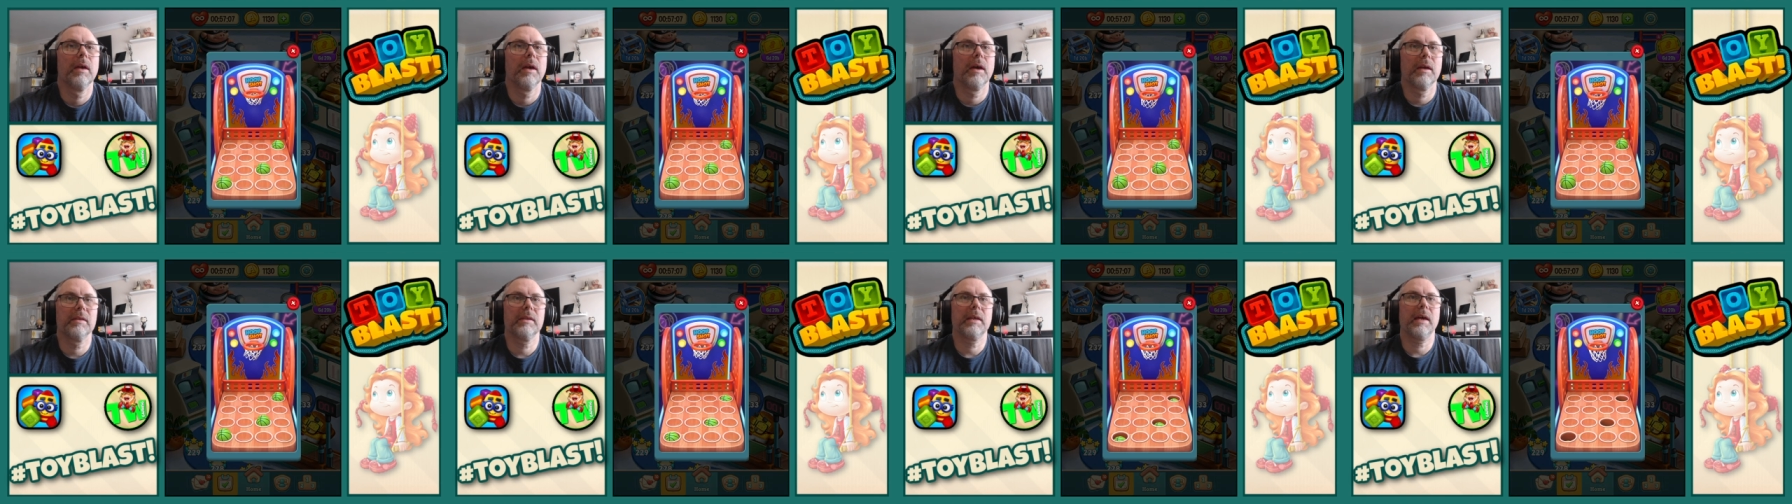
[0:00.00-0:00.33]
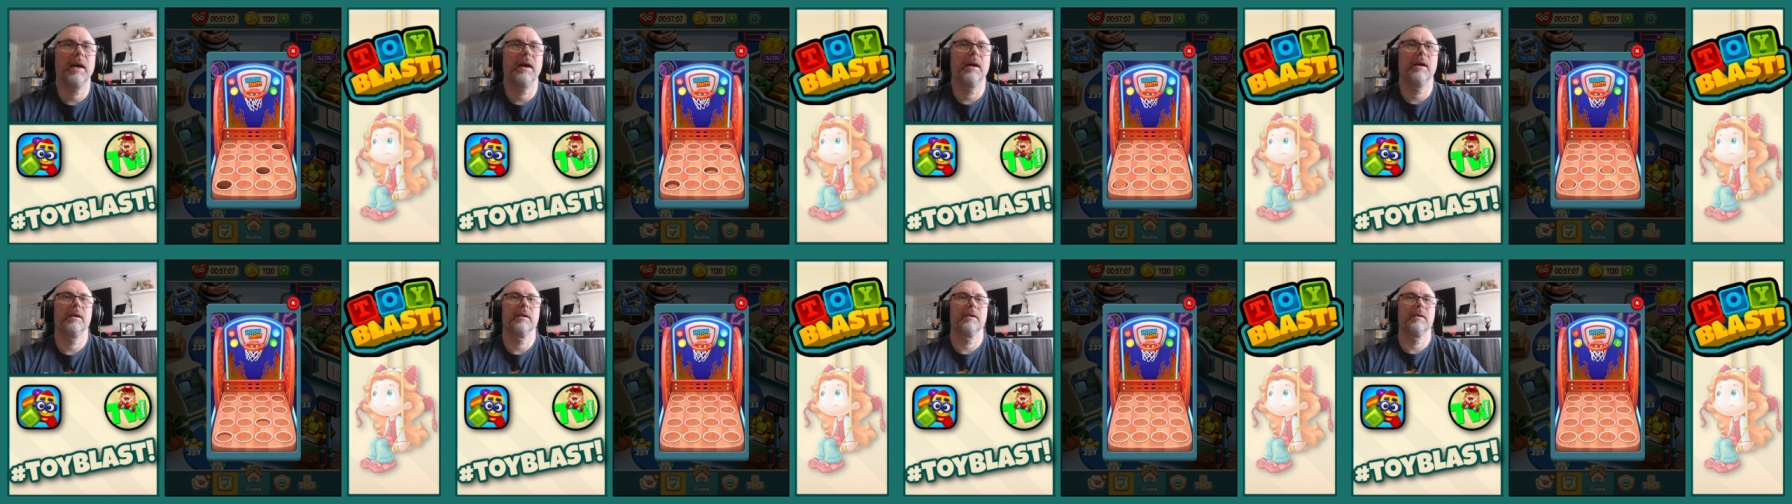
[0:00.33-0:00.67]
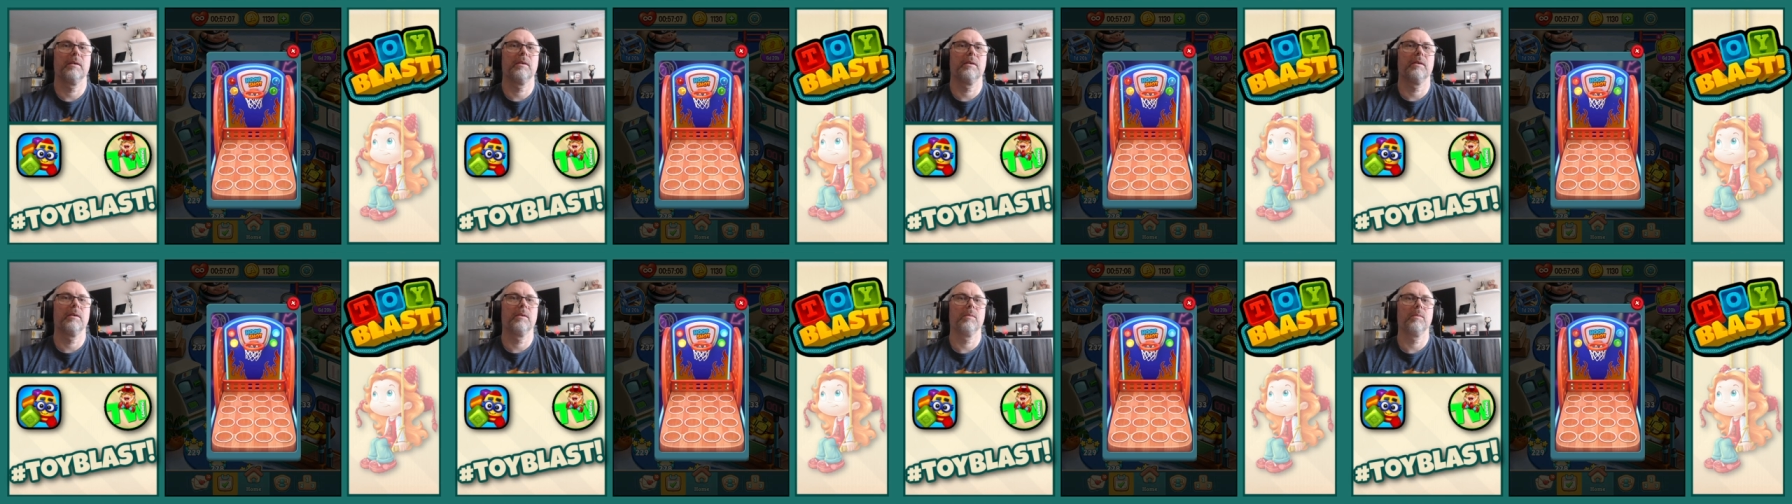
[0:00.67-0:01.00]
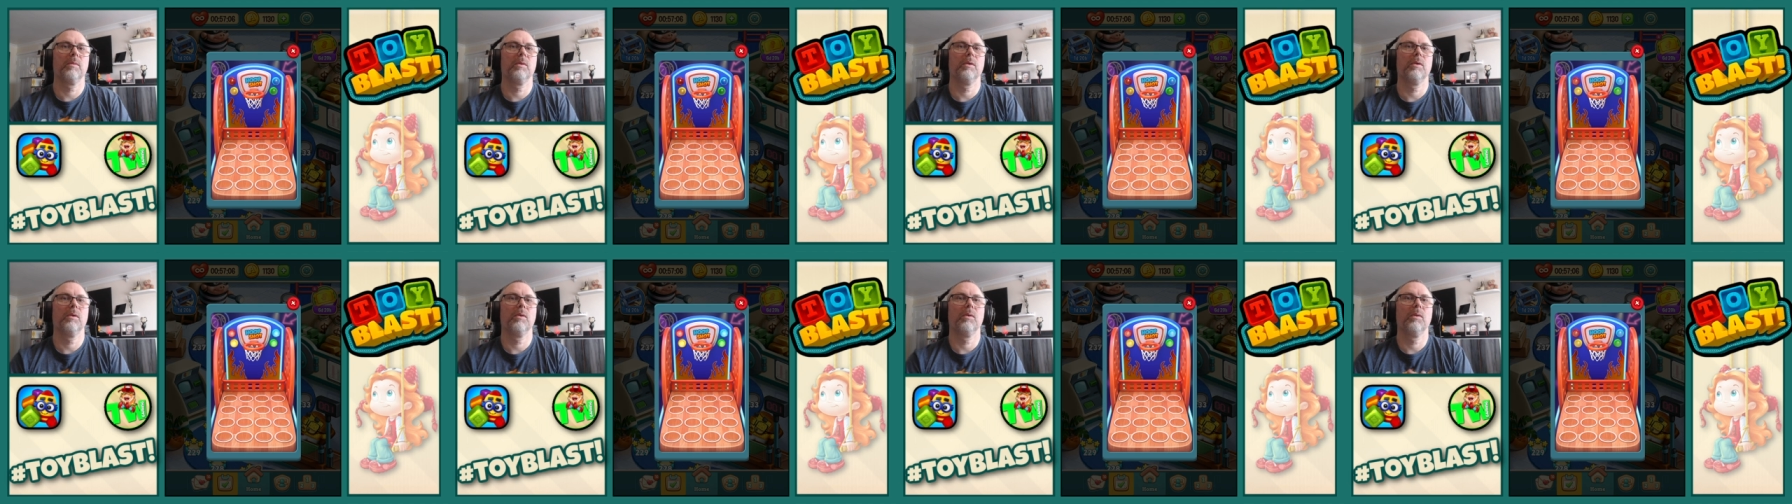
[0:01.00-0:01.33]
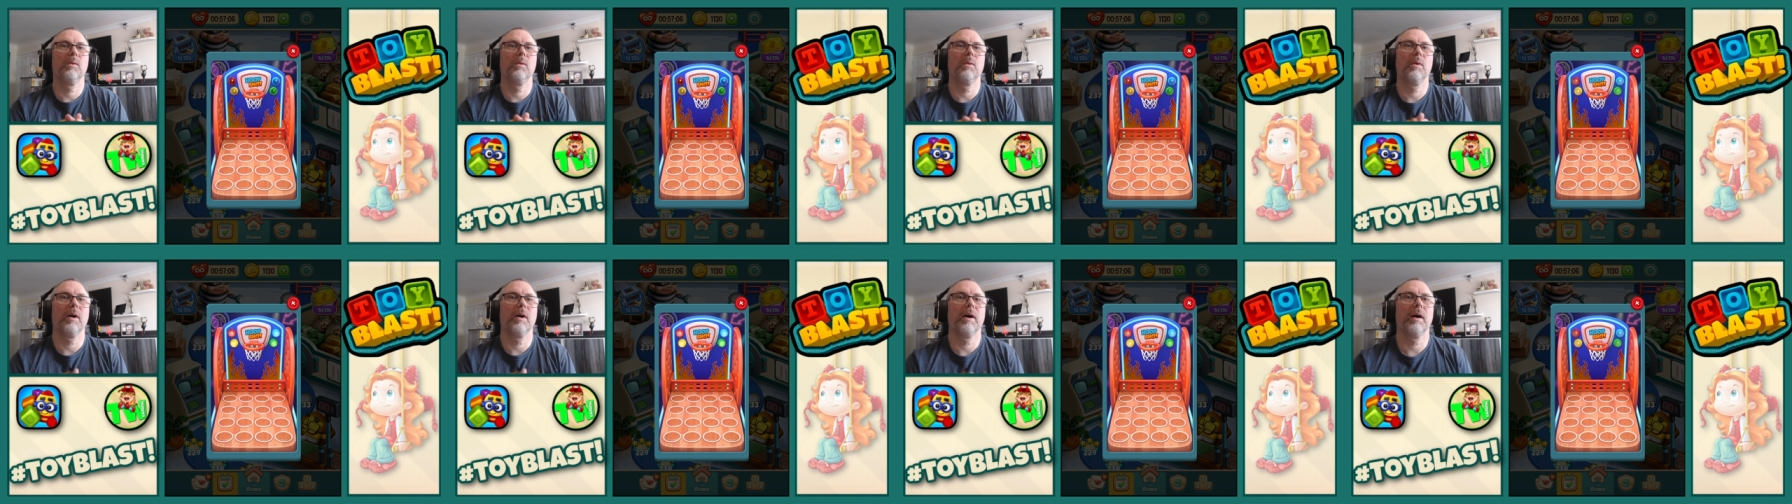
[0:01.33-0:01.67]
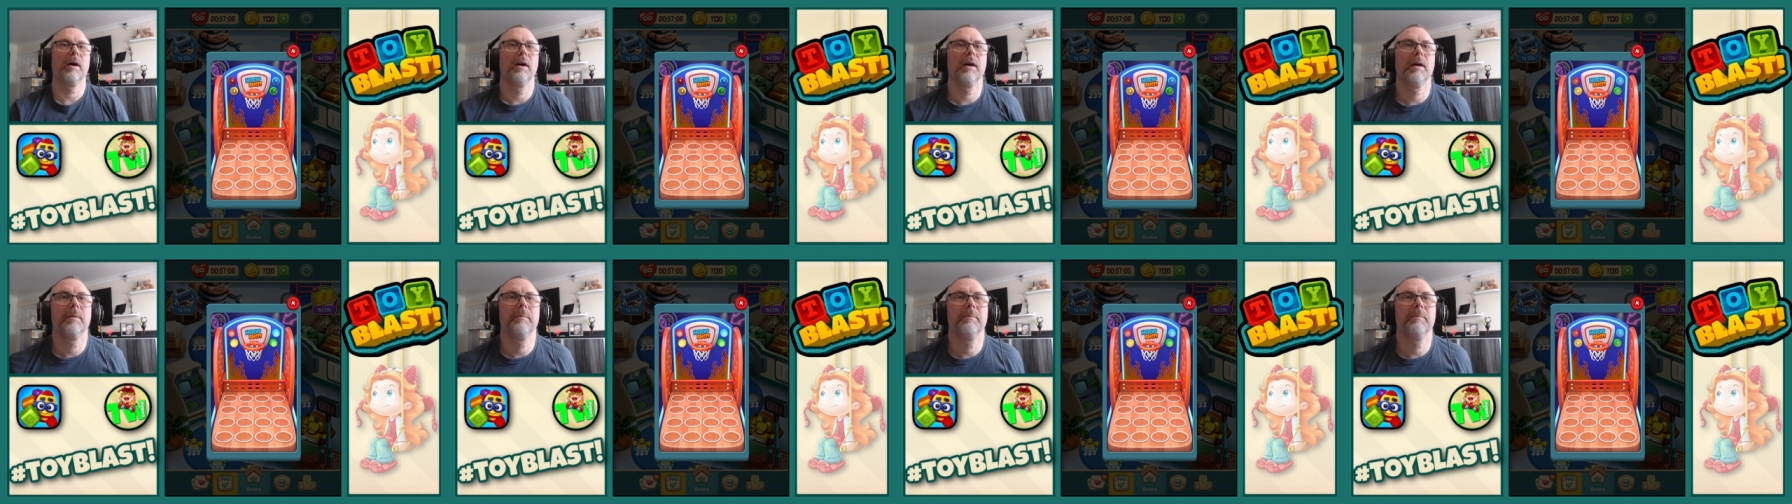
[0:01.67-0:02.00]
That will
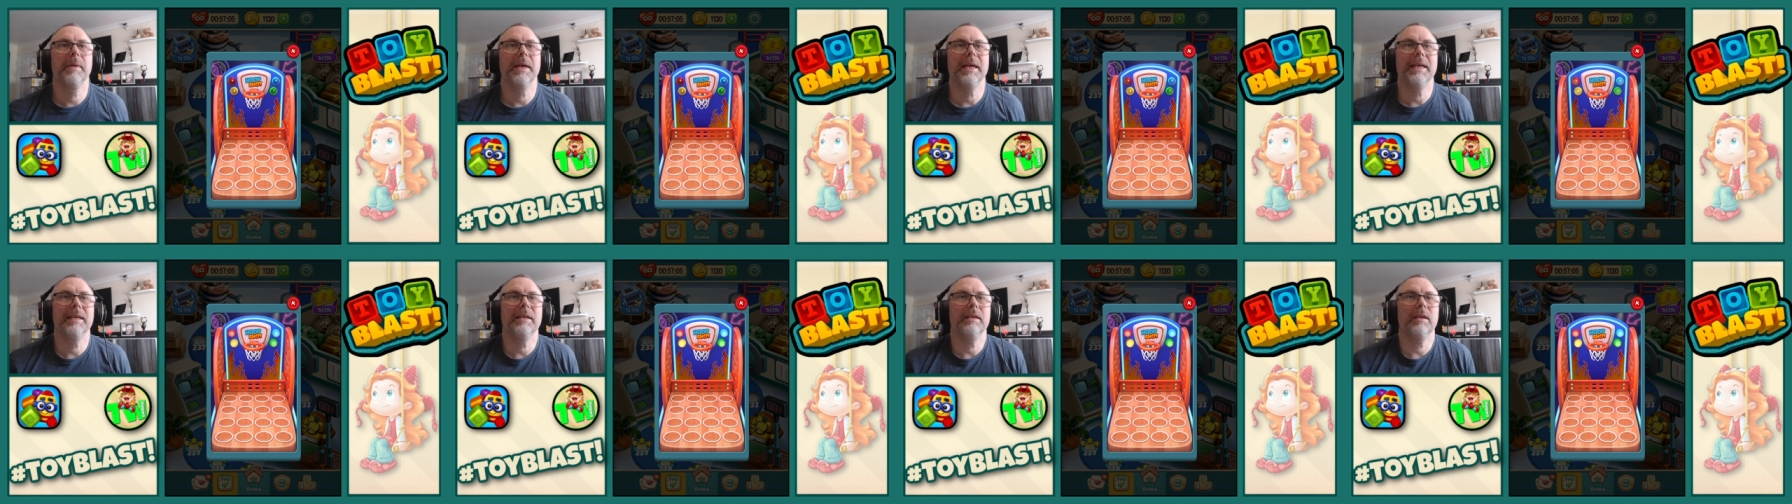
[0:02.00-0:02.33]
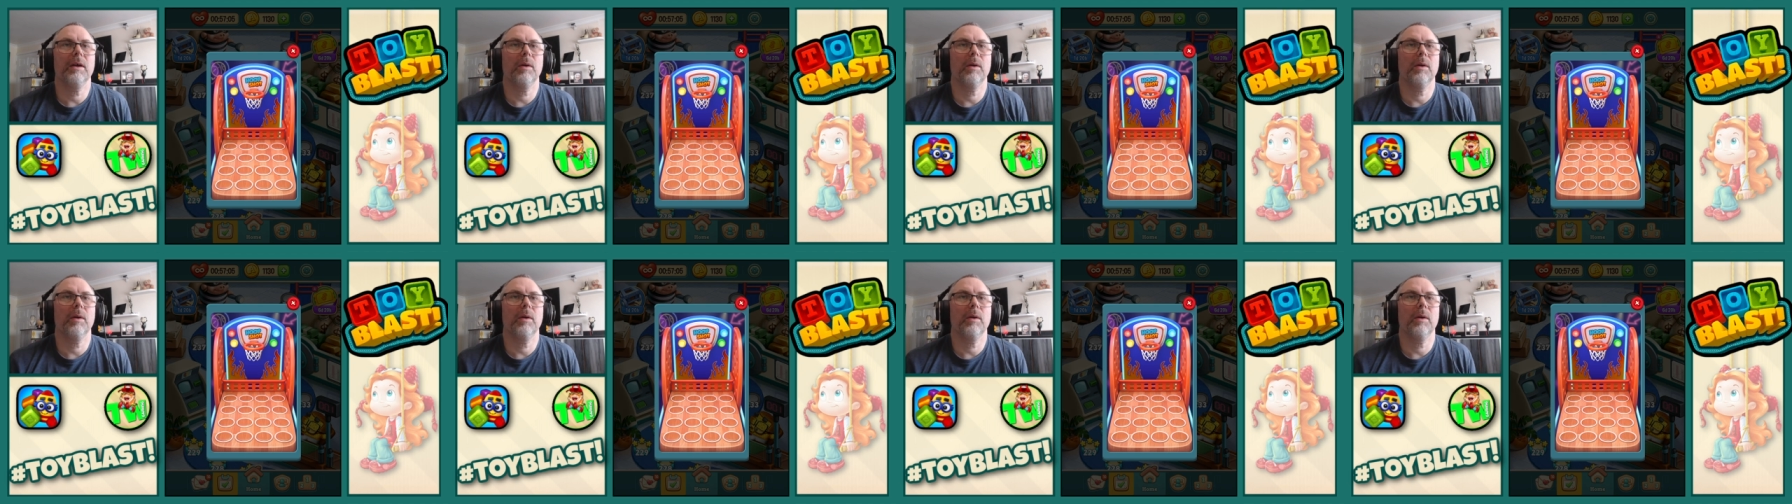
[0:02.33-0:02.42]
mean